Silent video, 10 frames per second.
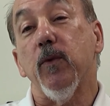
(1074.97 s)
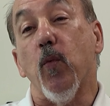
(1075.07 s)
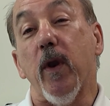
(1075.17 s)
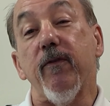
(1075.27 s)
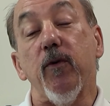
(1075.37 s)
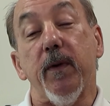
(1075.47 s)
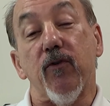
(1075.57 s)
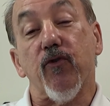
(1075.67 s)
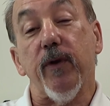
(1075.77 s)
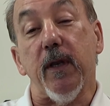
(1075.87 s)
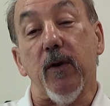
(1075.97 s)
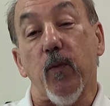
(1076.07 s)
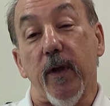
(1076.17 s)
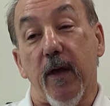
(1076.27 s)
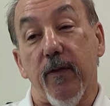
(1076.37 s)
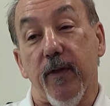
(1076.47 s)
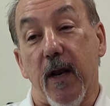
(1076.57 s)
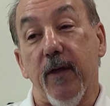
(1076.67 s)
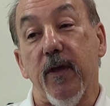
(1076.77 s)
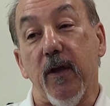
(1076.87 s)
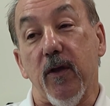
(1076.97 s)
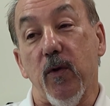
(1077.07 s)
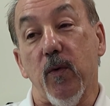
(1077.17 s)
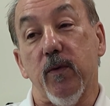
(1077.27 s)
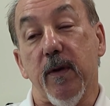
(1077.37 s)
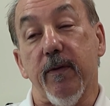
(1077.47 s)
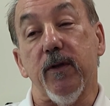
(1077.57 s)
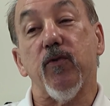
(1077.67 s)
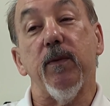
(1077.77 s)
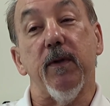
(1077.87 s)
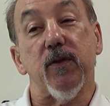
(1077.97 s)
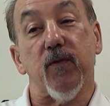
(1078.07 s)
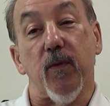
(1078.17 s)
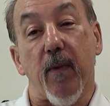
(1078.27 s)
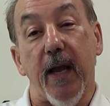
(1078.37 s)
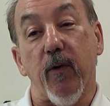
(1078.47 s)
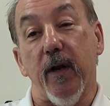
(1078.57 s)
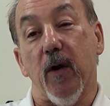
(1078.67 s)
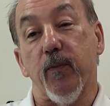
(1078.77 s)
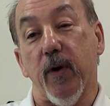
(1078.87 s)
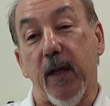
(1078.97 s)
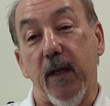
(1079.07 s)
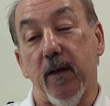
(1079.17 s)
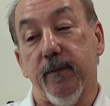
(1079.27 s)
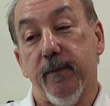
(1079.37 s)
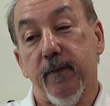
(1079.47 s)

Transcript: what have you been treated with? And I think some of the treatments for migraine are pretty